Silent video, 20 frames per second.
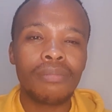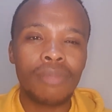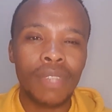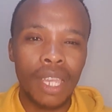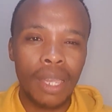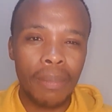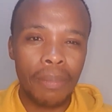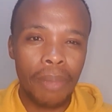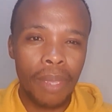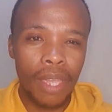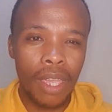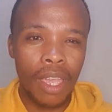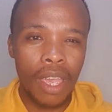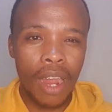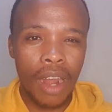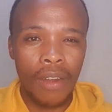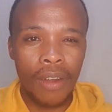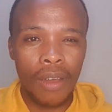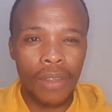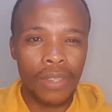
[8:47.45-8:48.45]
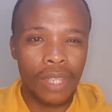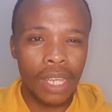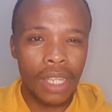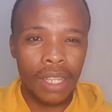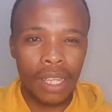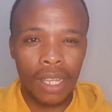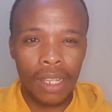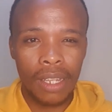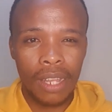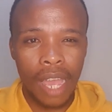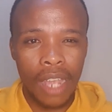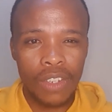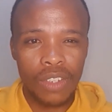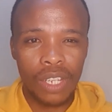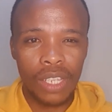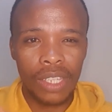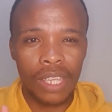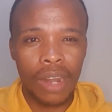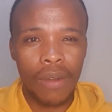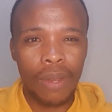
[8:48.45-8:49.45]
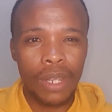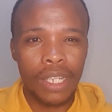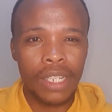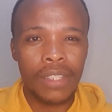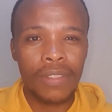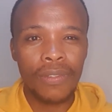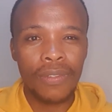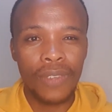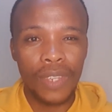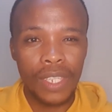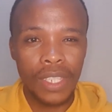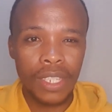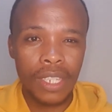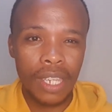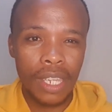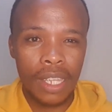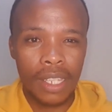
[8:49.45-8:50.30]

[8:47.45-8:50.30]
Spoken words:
they pay around that actually their rate is fixed,